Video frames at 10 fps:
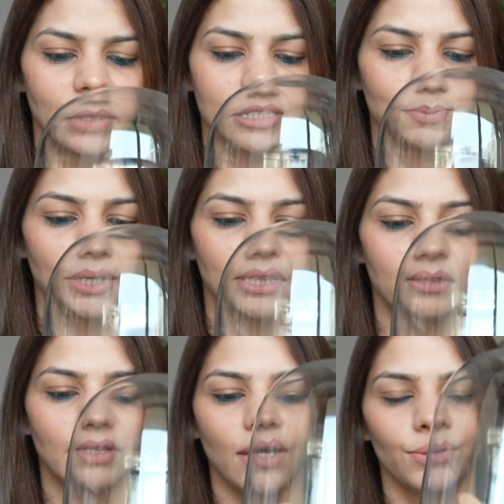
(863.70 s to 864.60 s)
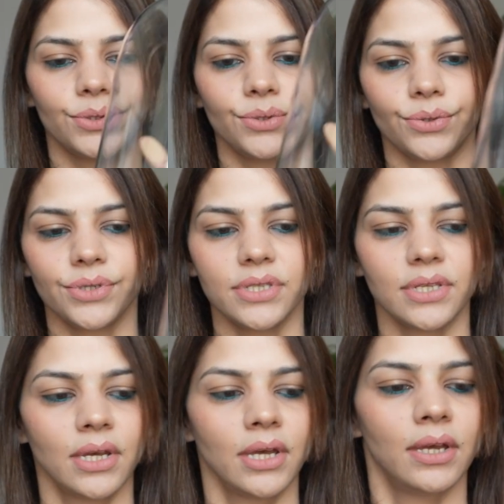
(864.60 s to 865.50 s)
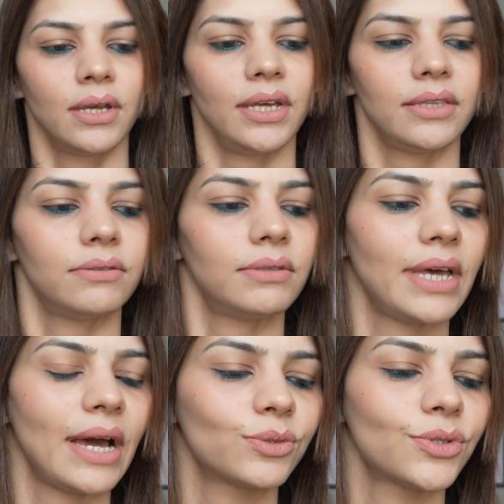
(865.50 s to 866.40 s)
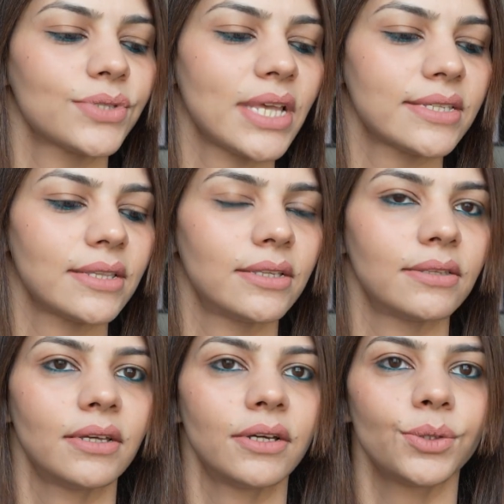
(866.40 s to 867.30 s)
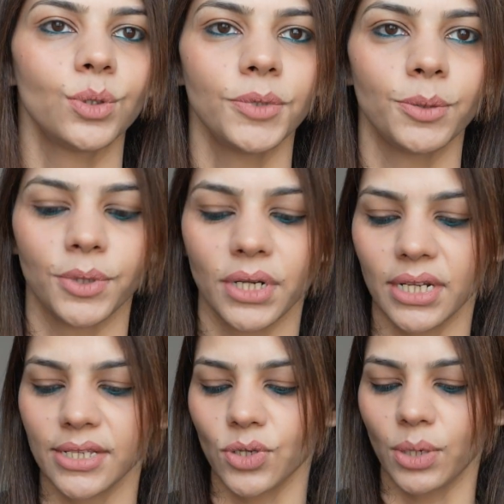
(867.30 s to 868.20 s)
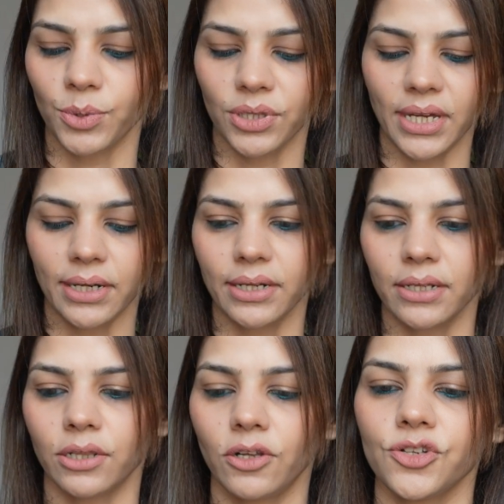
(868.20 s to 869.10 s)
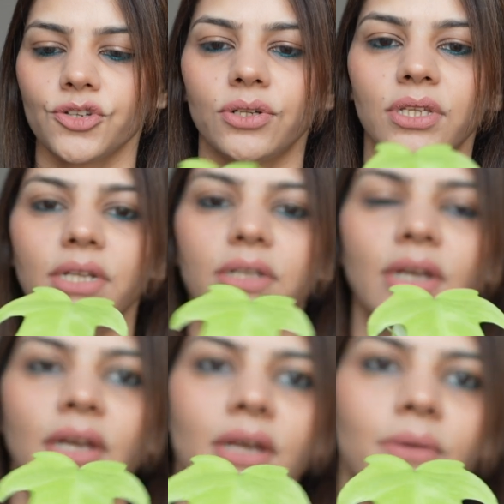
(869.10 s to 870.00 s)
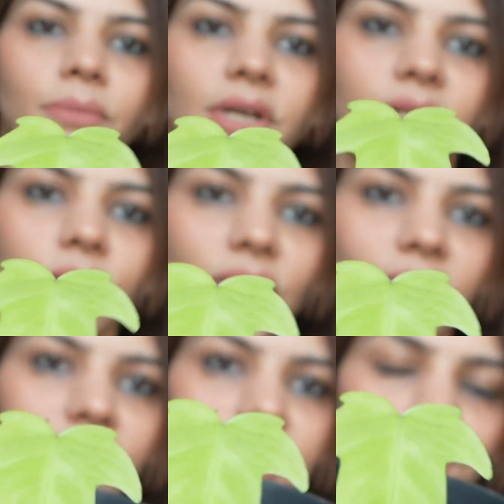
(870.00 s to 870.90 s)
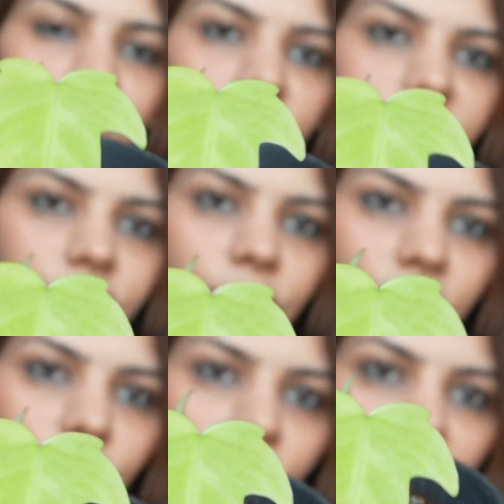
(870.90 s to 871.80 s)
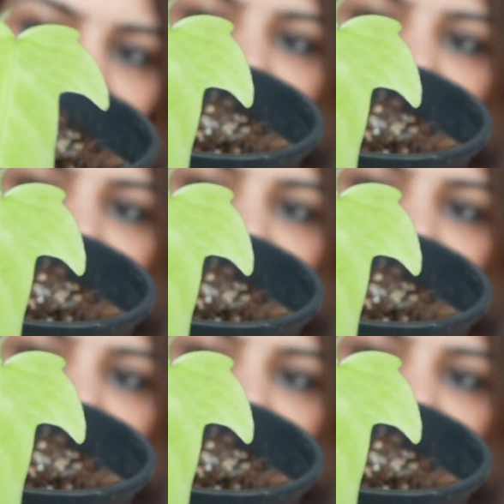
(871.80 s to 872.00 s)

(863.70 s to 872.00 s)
and it's been outdoors as in room humidity, so I put that little cloche on it. But look at this beautiful new